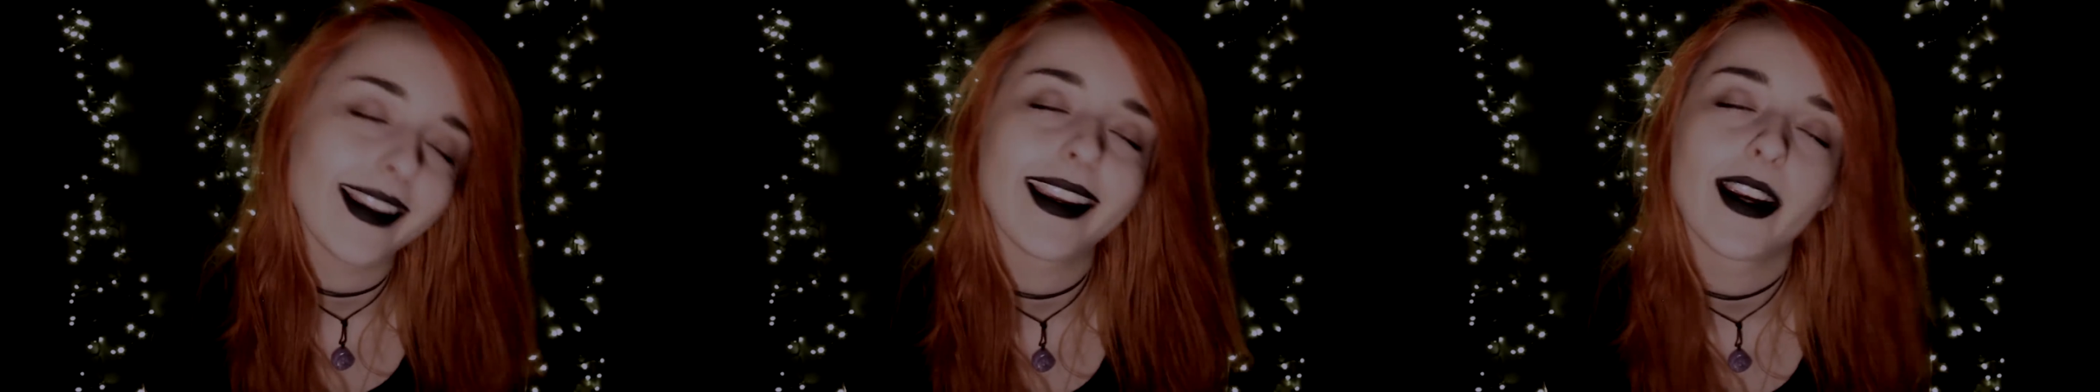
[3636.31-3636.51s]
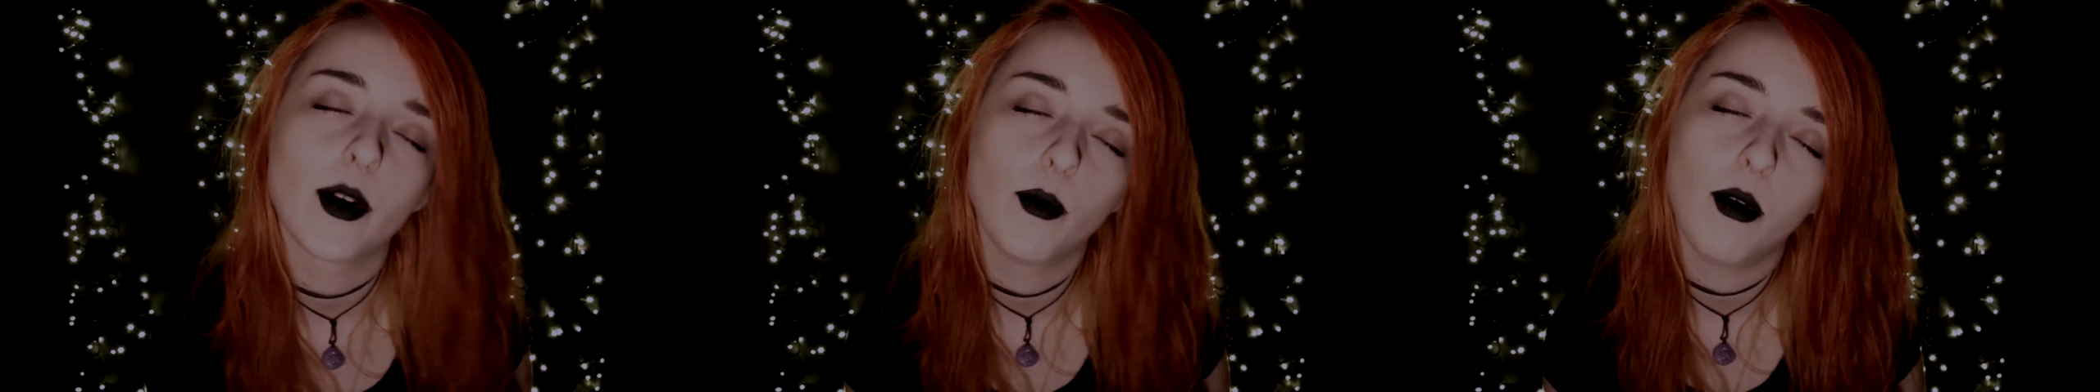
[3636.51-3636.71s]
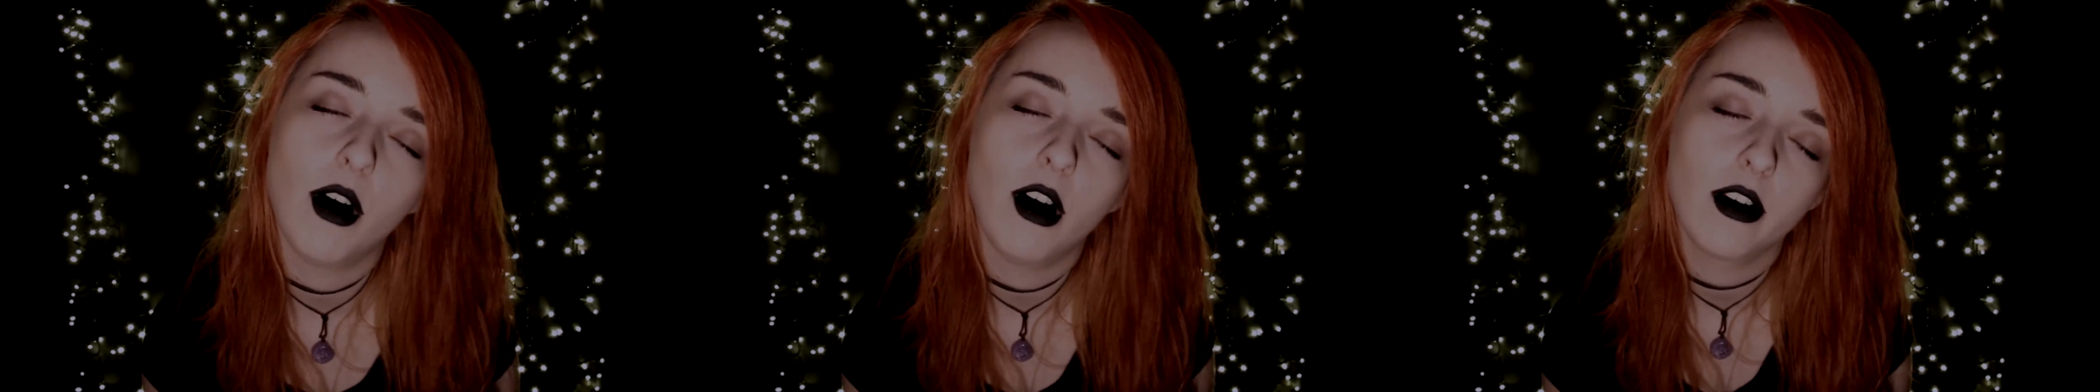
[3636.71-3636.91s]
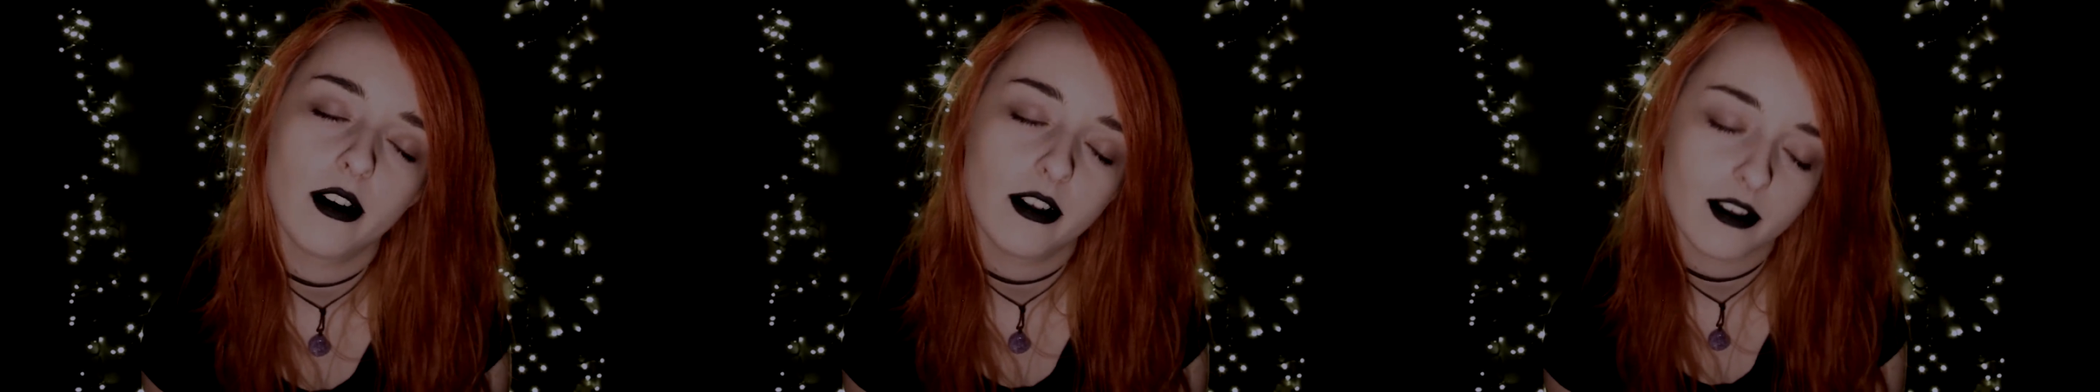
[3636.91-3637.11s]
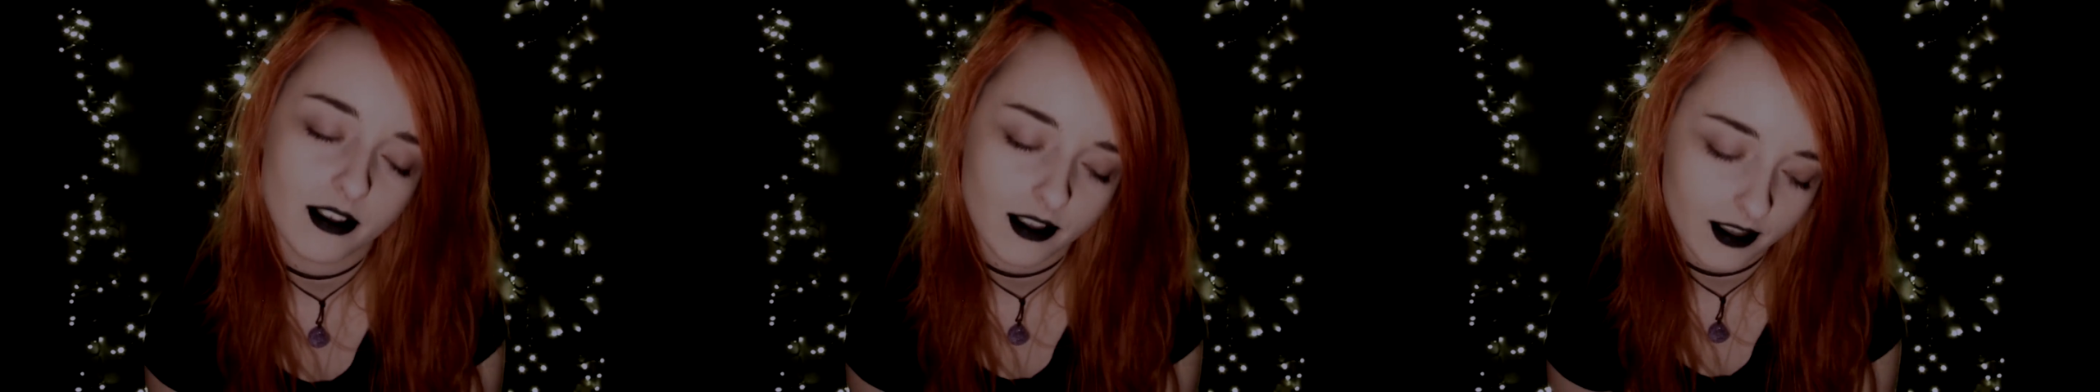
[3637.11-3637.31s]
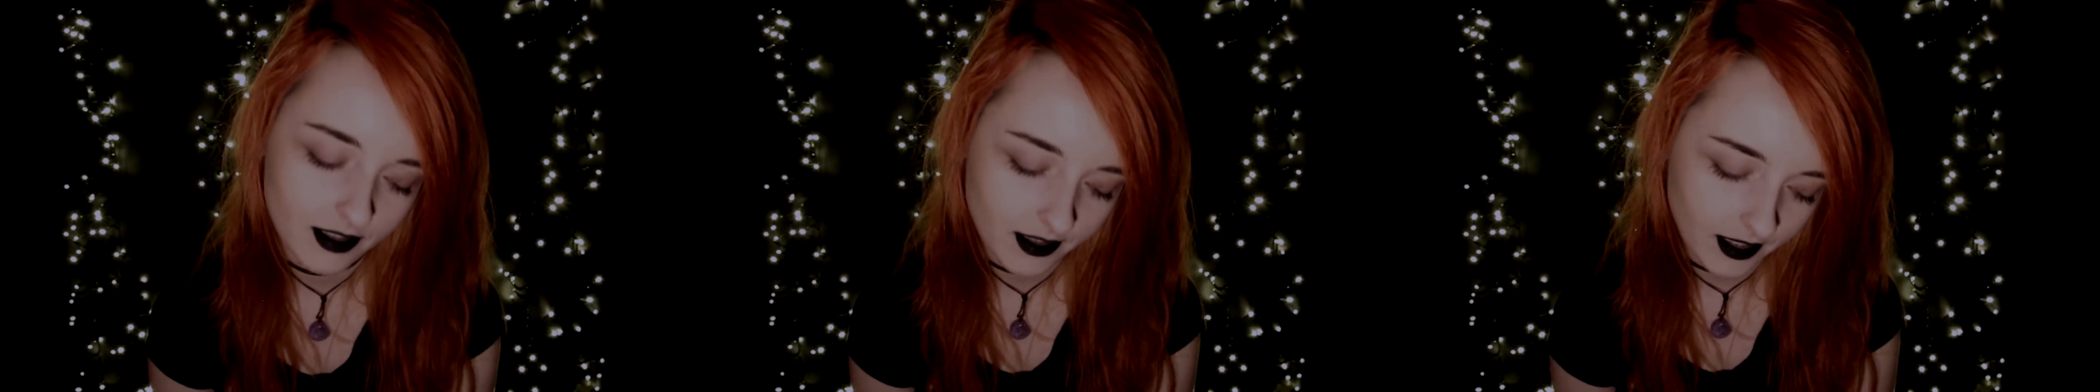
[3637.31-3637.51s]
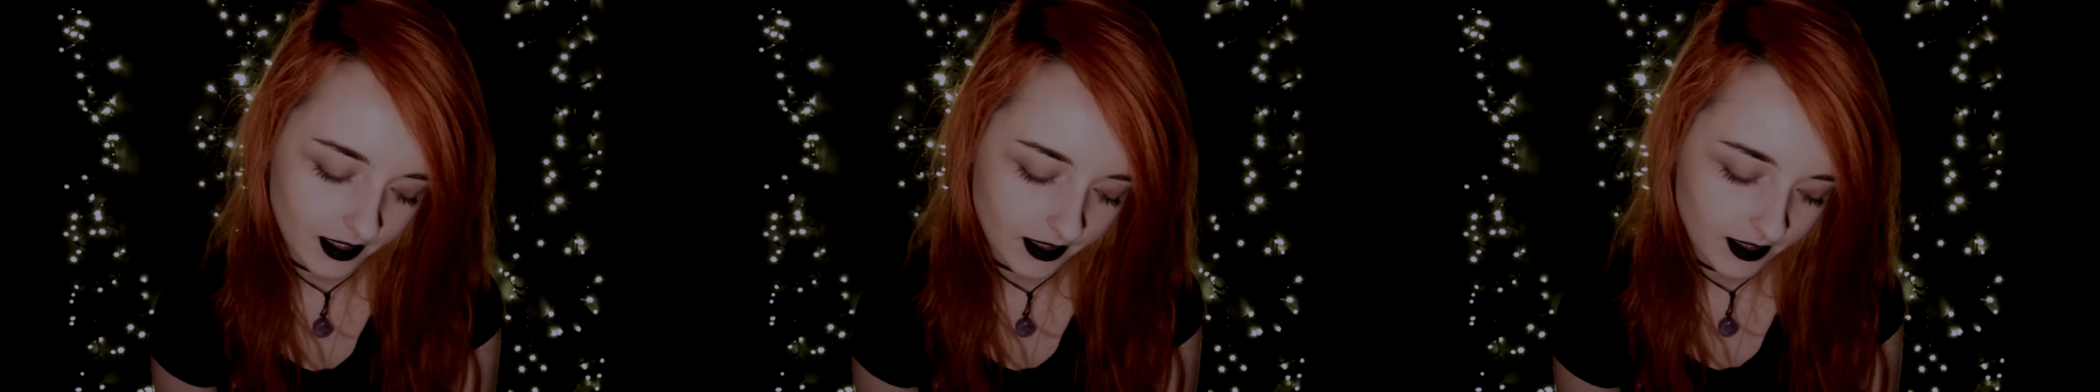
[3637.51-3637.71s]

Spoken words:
liquor bottles